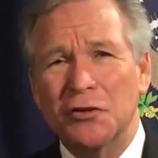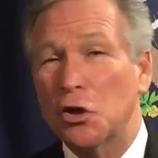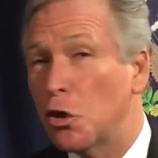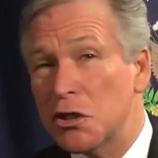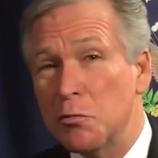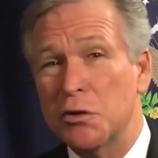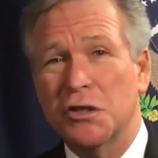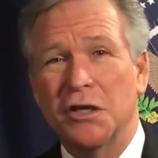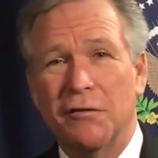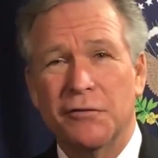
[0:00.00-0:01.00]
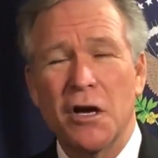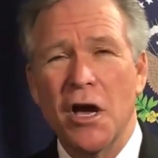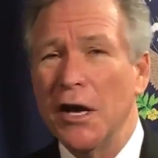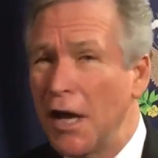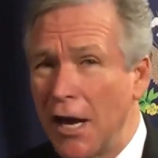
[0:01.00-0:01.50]
a Christmas gift,
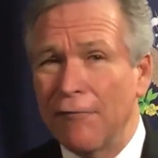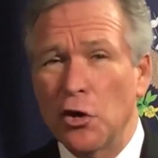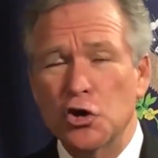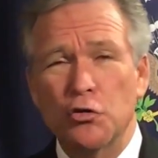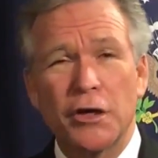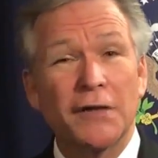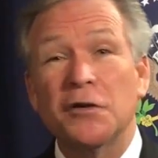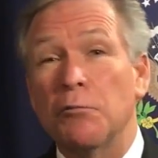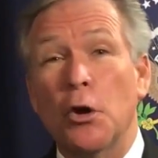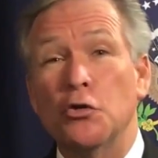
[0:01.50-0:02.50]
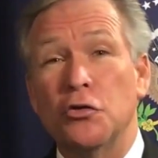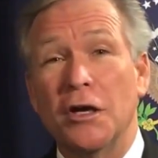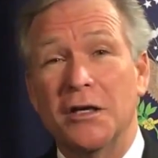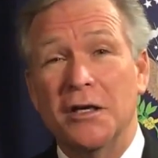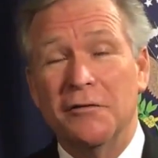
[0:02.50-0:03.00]
an anniversary gift, a birthday
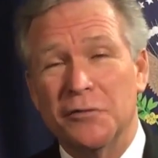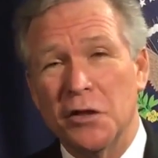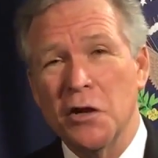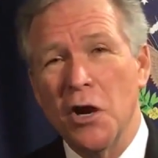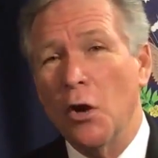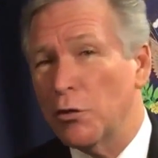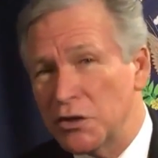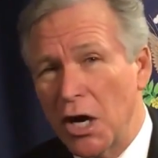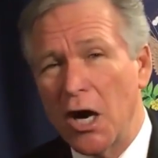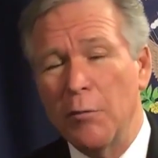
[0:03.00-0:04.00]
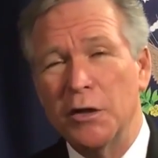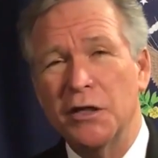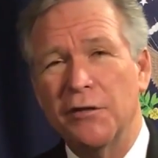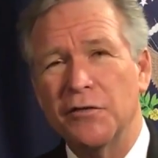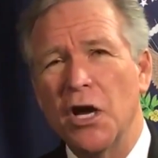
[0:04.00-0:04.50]
gift, a retirement
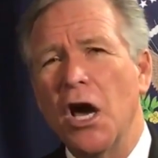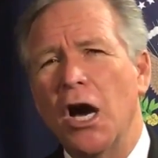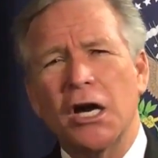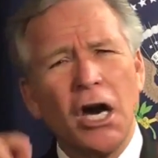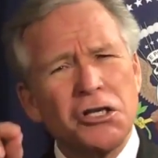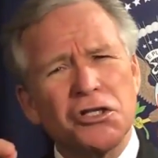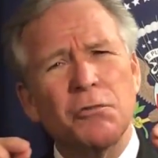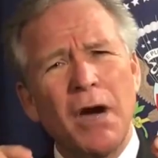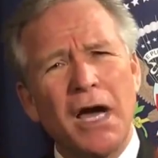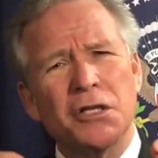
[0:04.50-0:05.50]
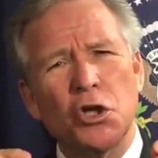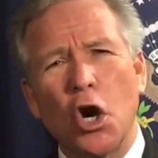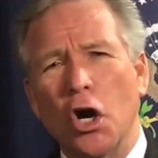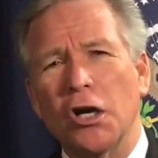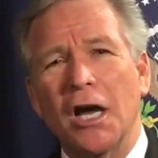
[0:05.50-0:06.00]
gift, a customized
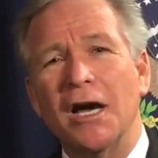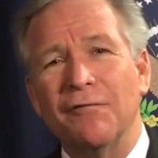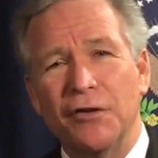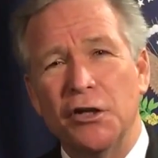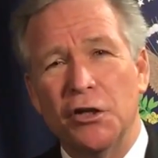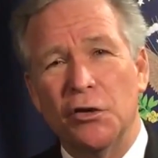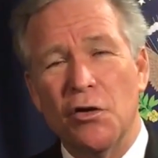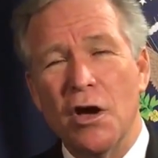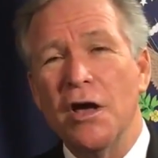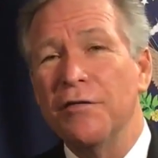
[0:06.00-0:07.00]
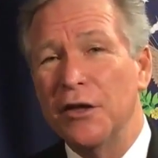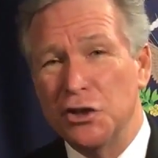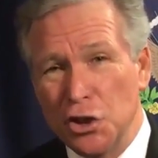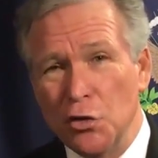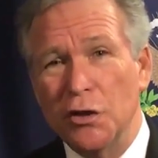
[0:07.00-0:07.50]
online video
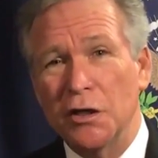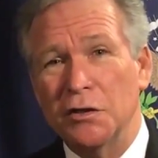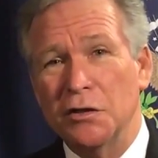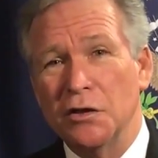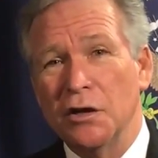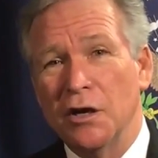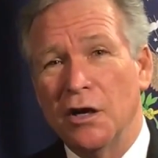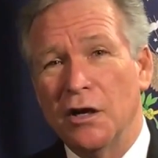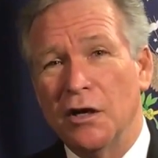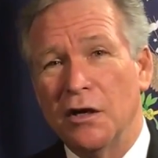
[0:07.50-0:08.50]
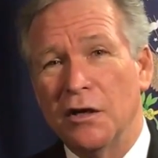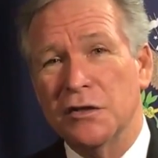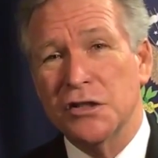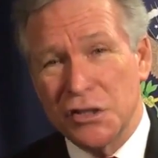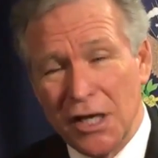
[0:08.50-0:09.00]
that you can uh,
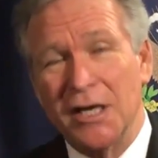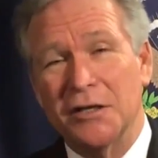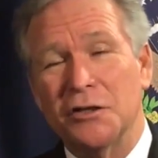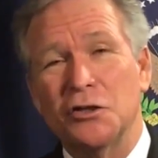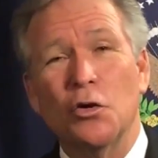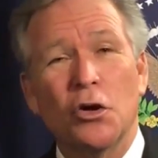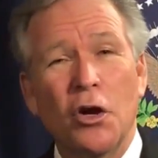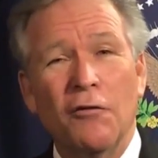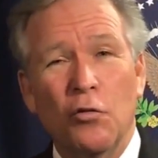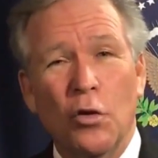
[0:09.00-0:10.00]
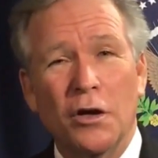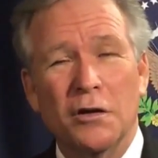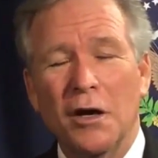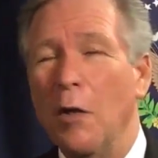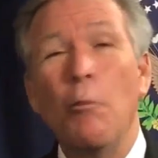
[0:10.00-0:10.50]
send to a loved one.
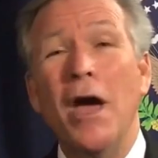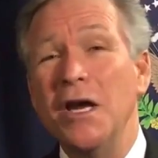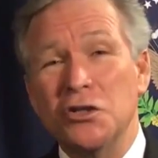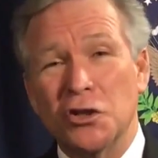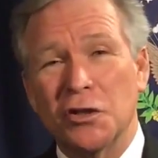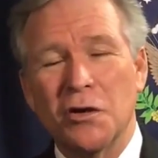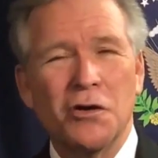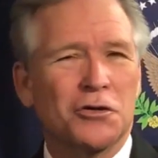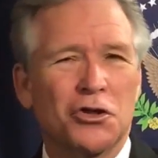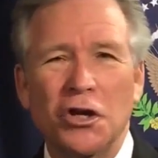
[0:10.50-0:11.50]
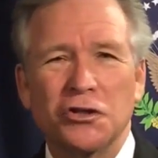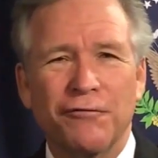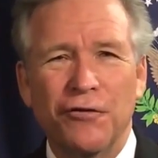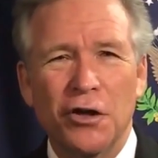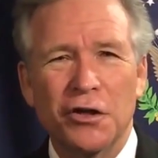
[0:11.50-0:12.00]
Amazing. Such a
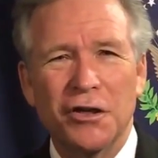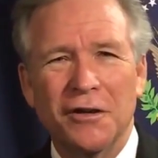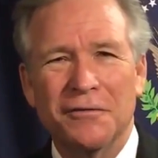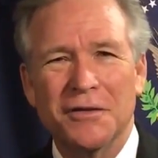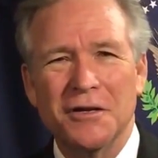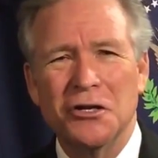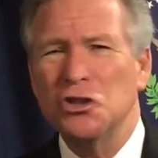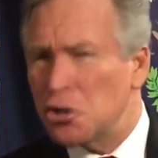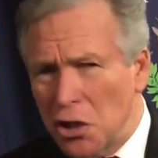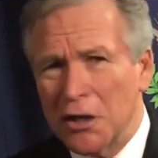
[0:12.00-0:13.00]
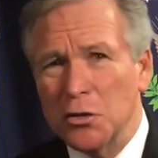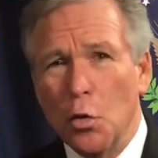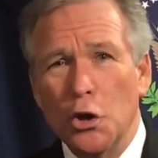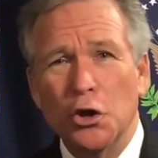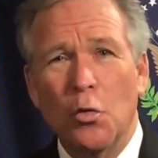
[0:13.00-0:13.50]
fun gift. Just like the
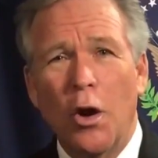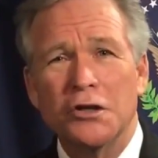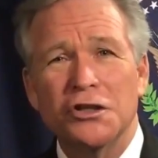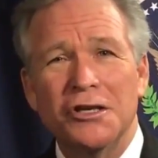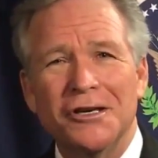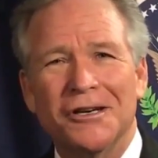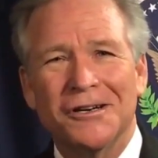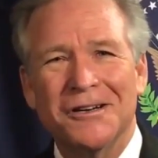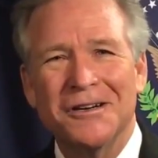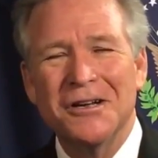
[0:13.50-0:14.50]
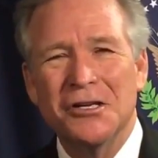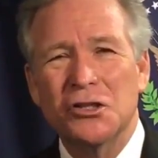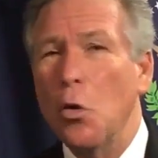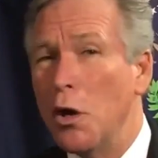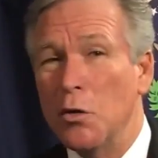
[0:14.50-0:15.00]
one you're watching here.
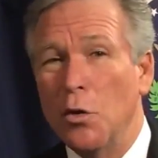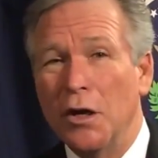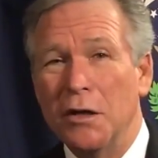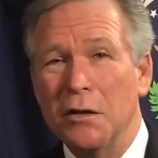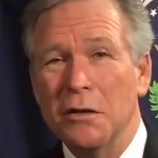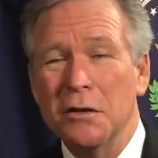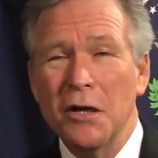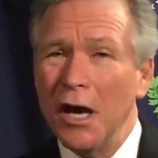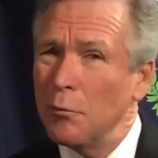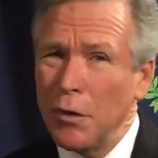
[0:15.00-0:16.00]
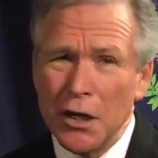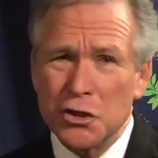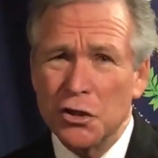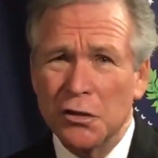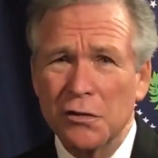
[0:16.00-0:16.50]
So anyway, God
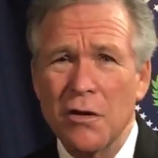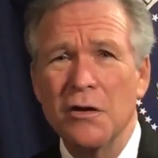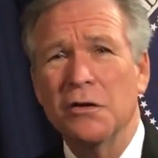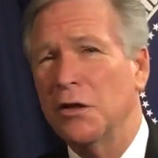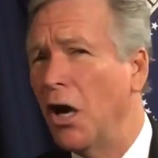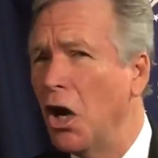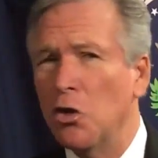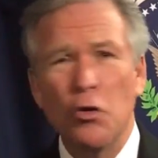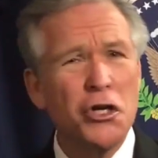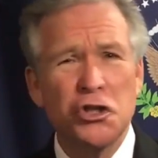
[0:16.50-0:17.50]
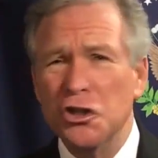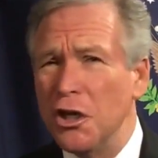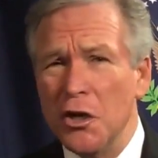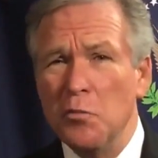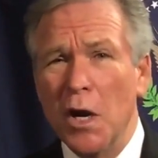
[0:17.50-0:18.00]
bless you. God rest
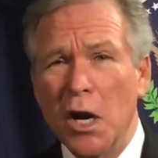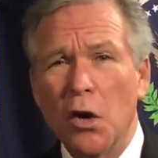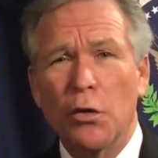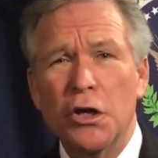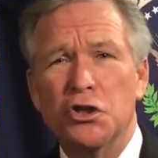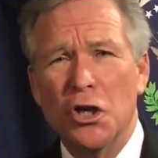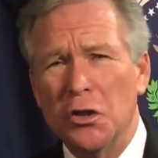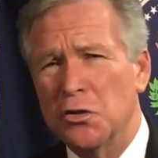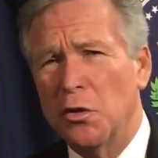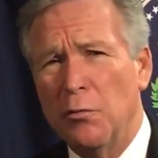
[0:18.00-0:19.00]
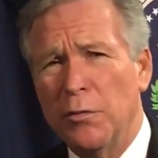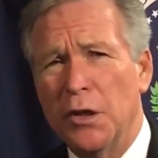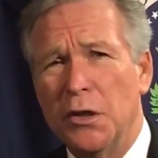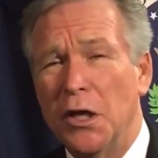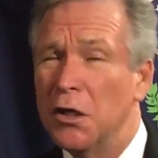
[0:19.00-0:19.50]
ye merry
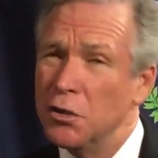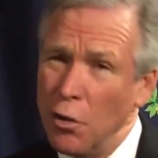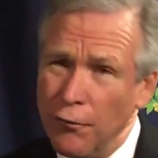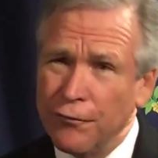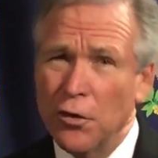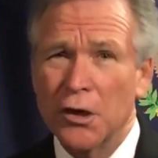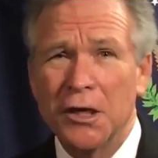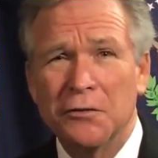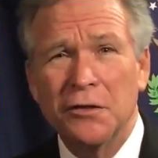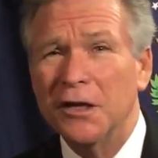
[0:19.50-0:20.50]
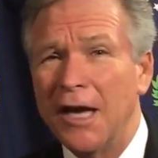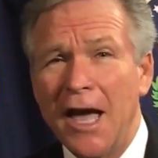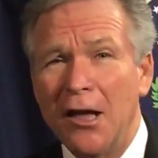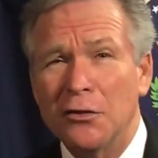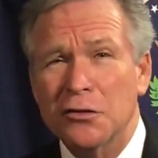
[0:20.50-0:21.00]
gentlemen, and don't forget the
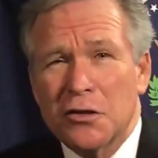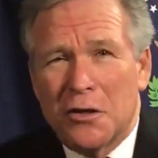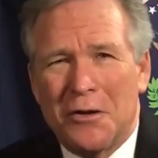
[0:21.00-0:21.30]
gals.